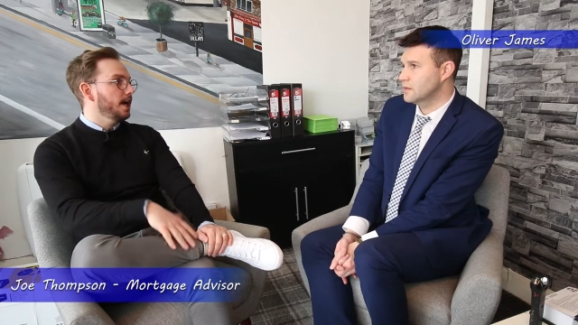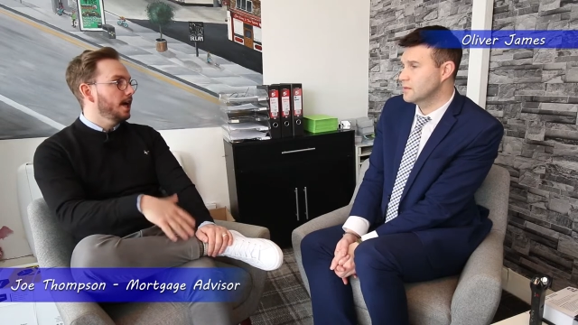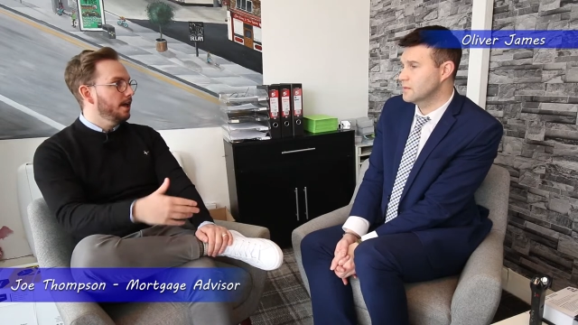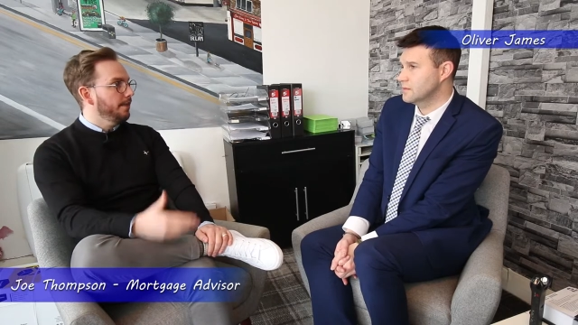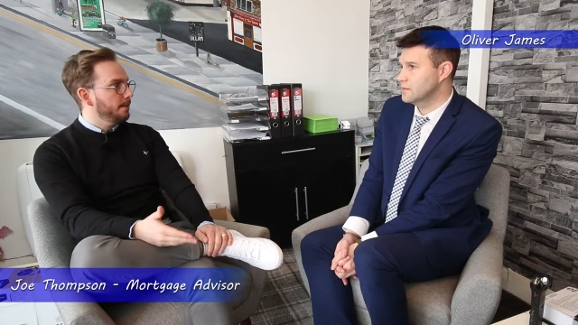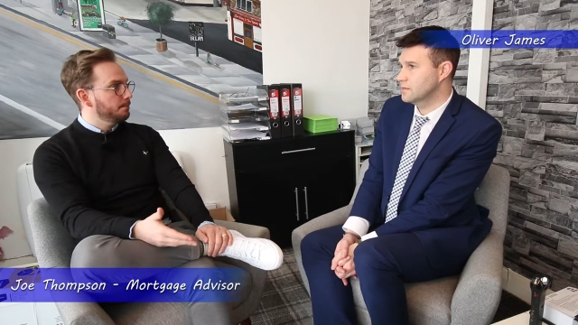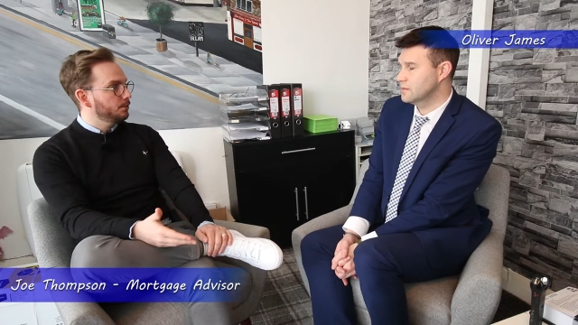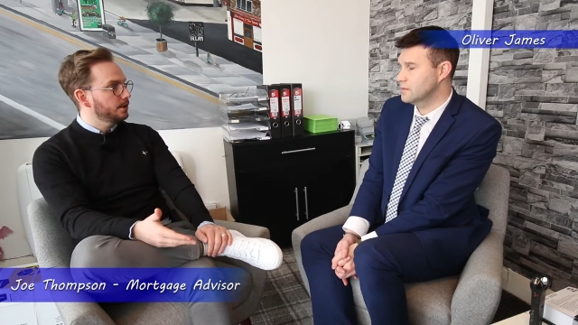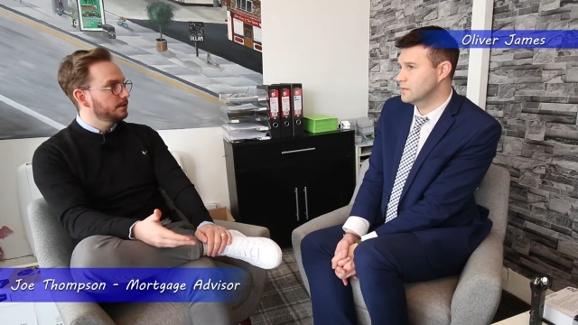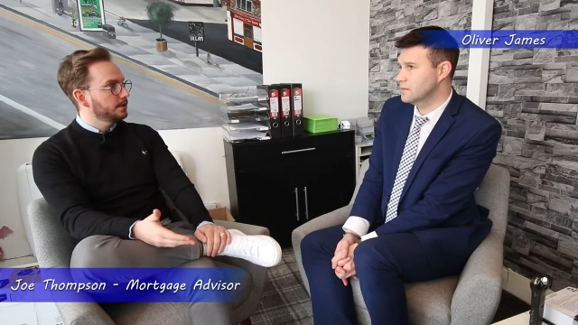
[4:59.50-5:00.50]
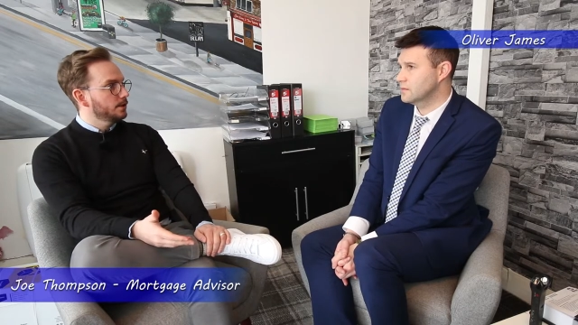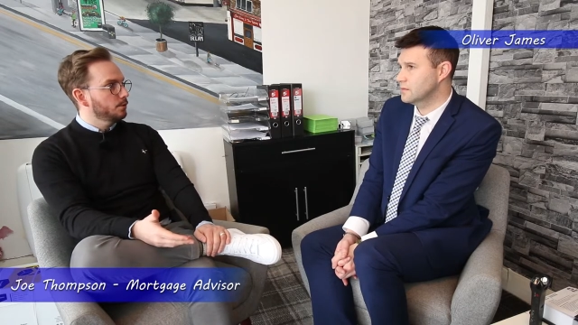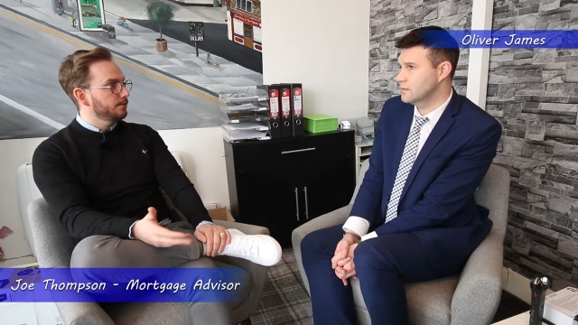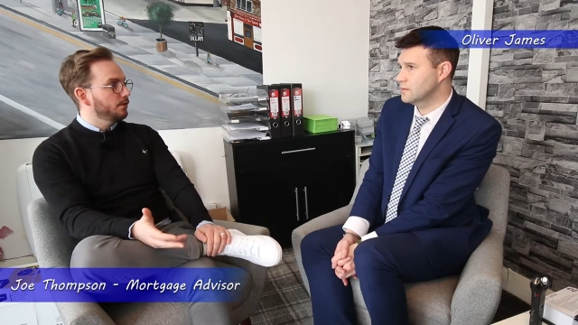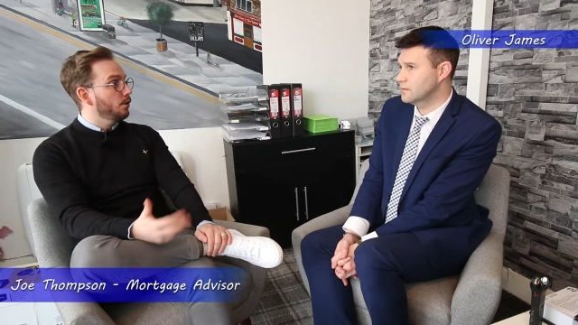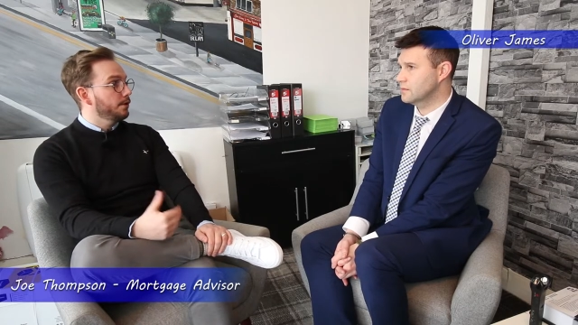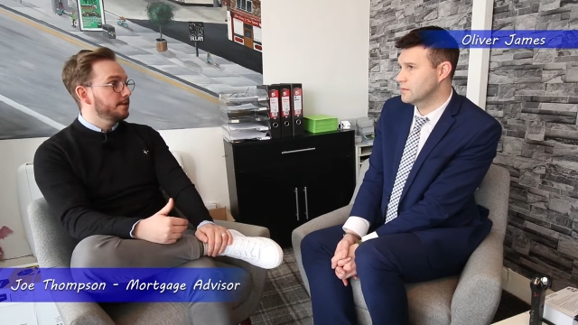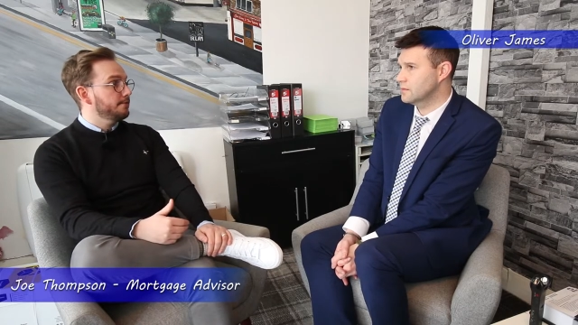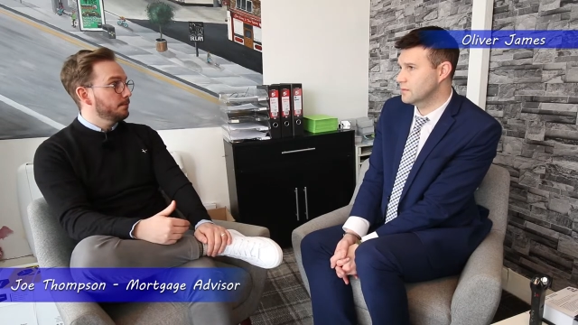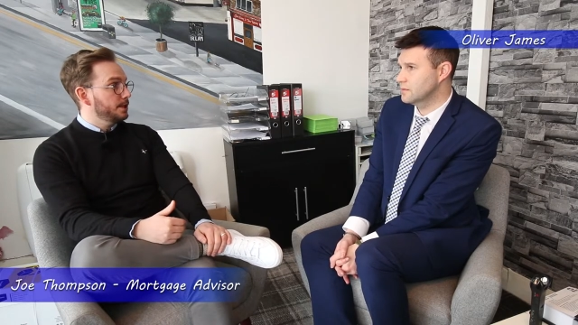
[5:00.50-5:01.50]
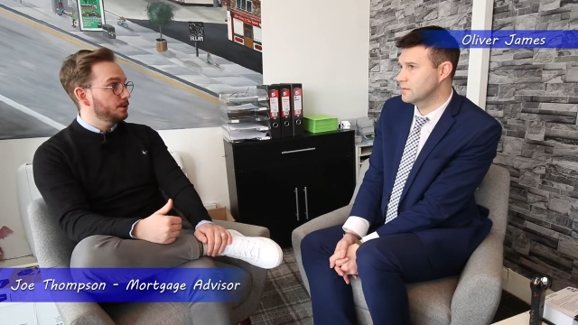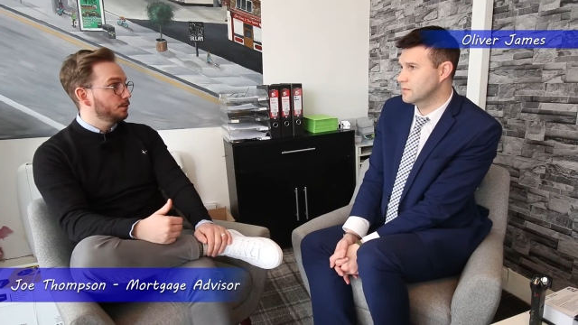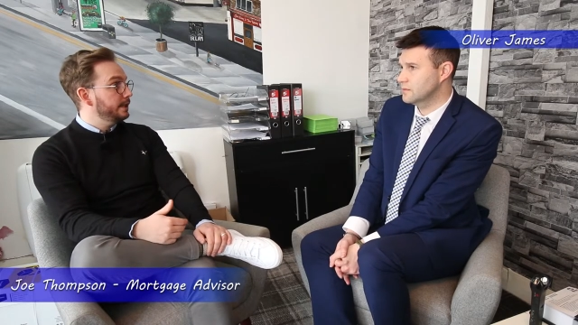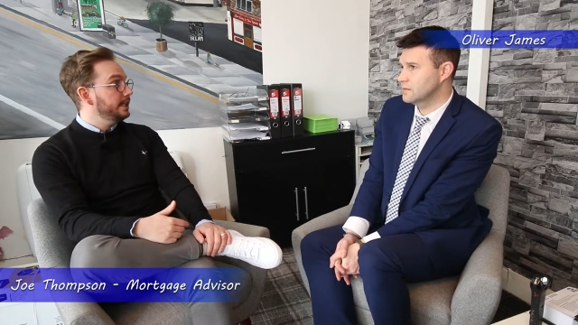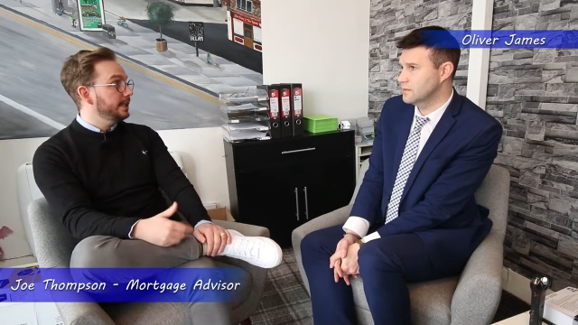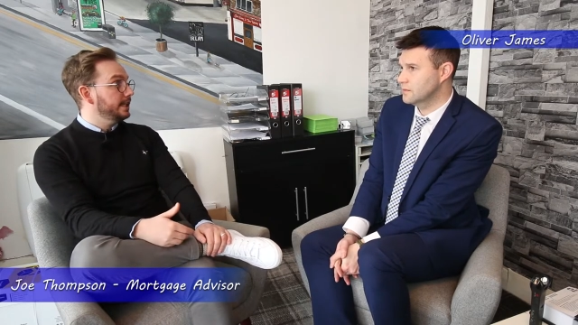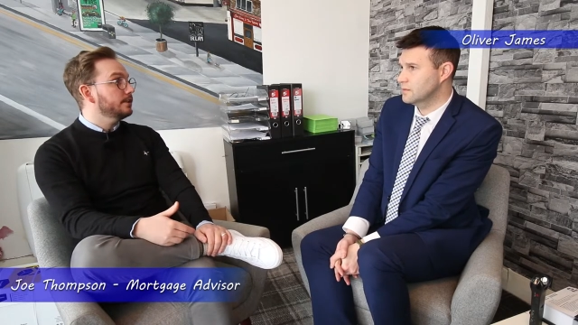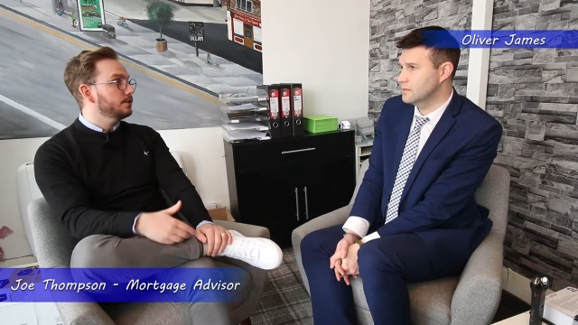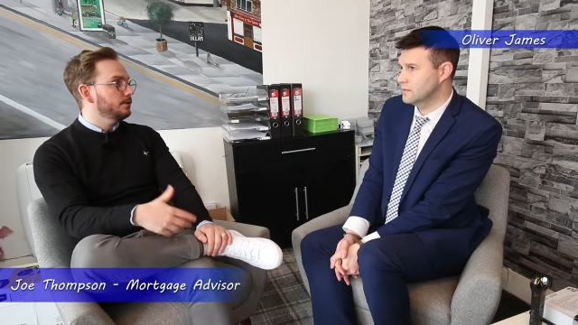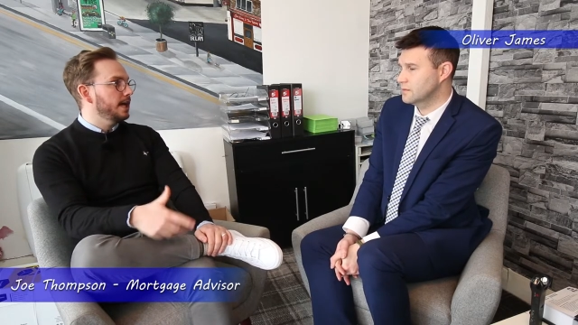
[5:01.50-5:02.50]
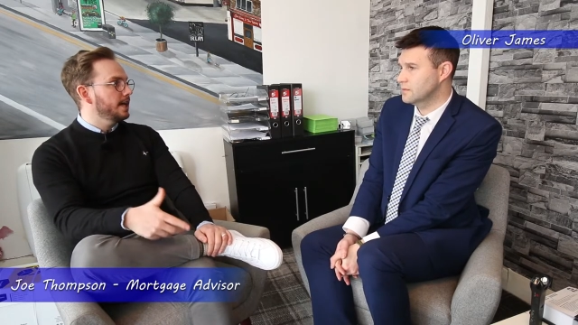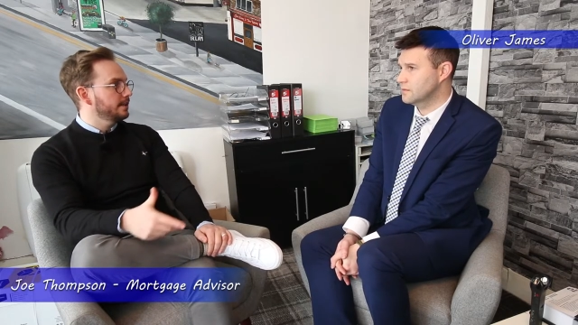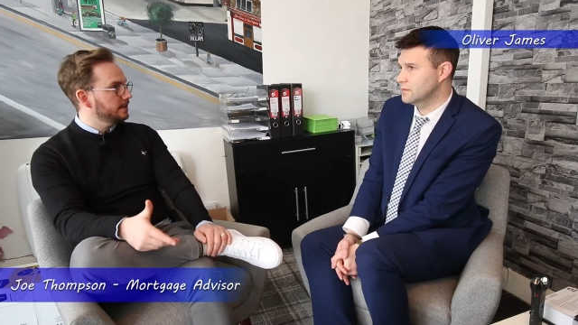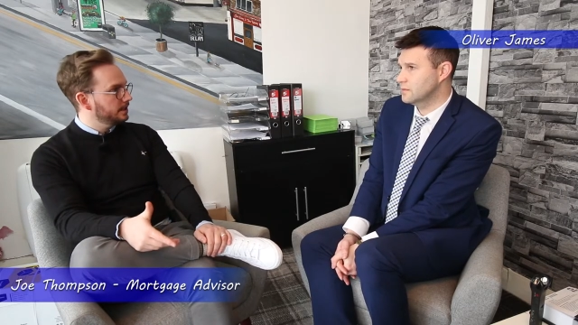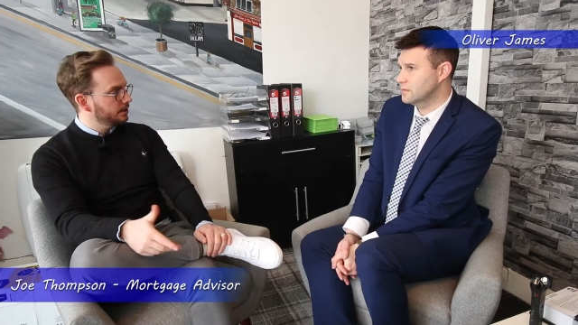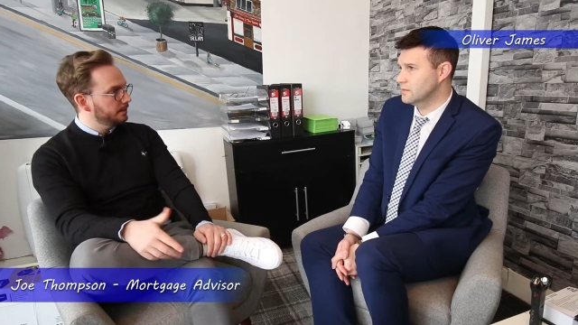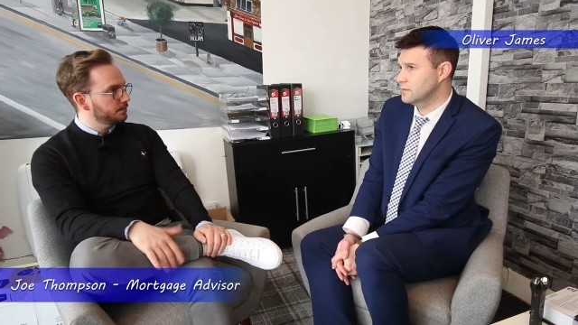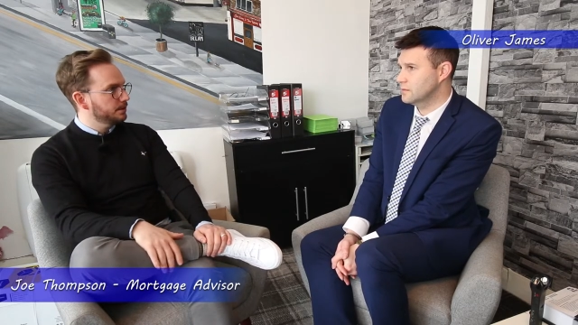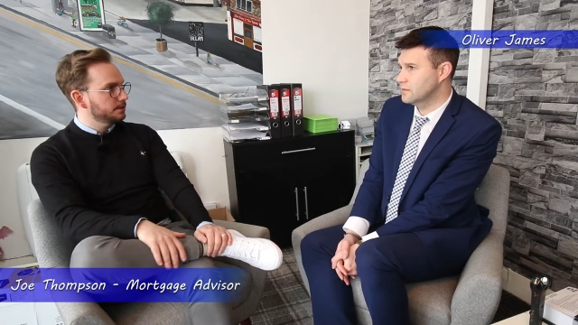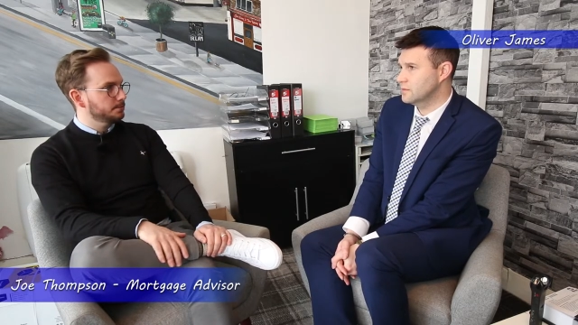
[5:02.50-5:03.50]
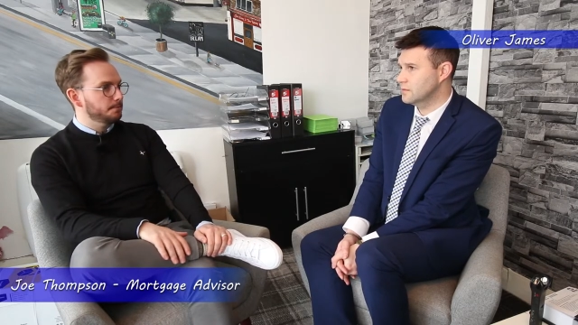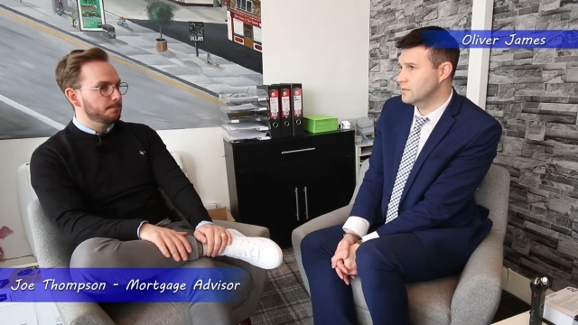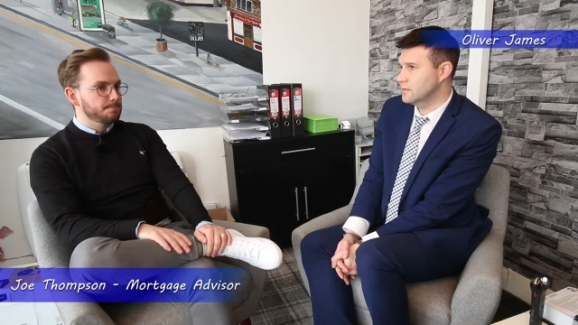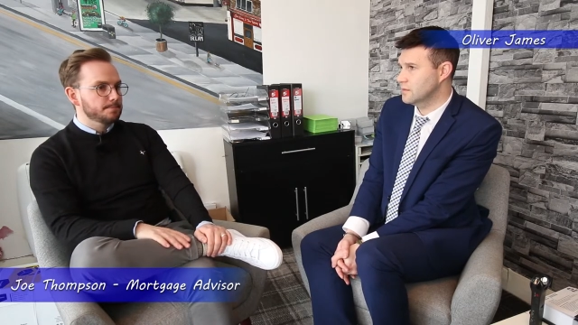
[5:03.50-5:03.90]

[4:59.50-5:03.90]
Speaker 1: At that point, we've got all the information we need to get a decision in principle.